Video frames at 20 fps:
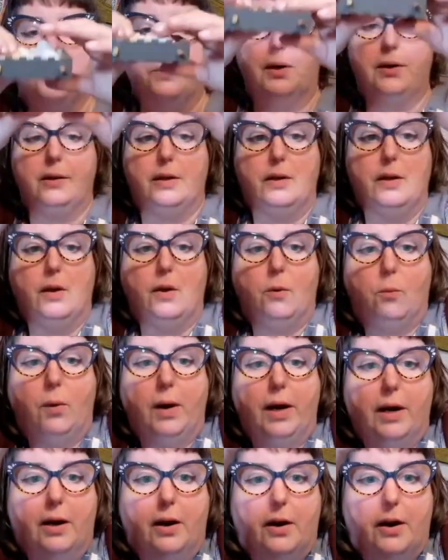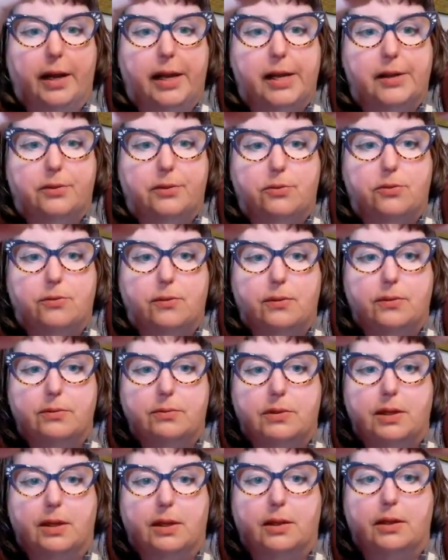one where it's
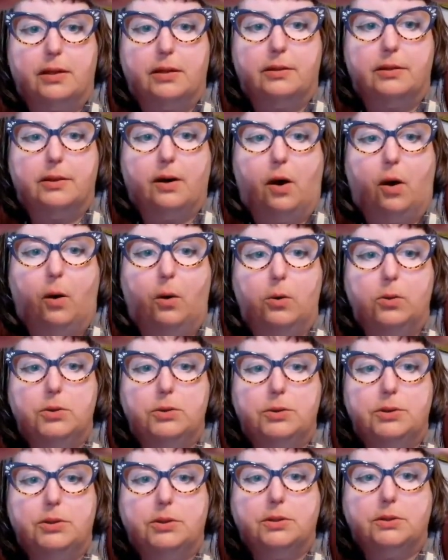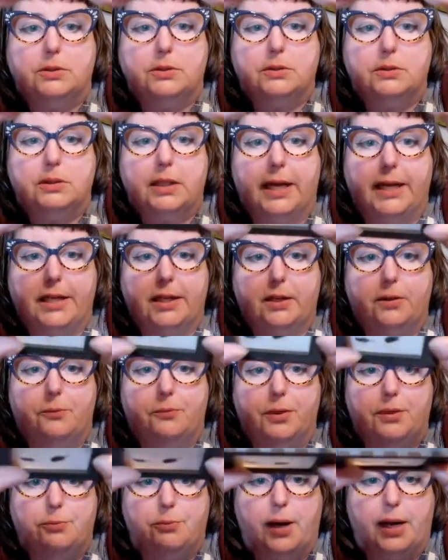the holes like you
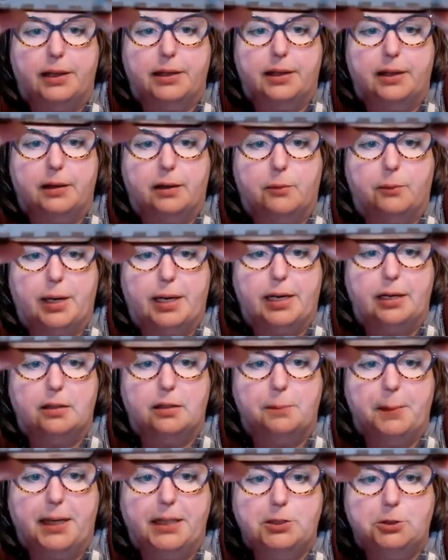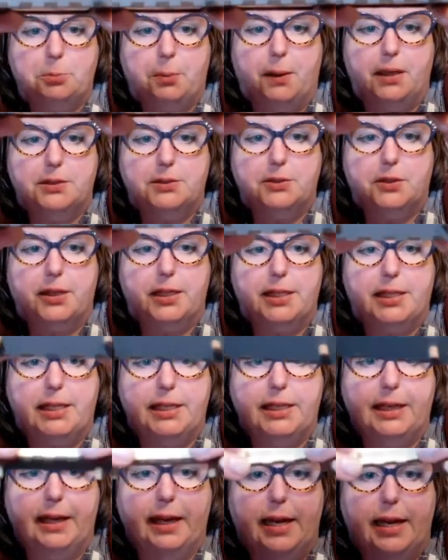would find in a regular Matchbox
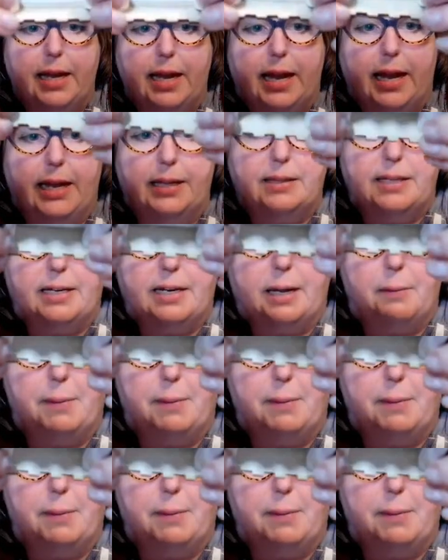cranky, and then I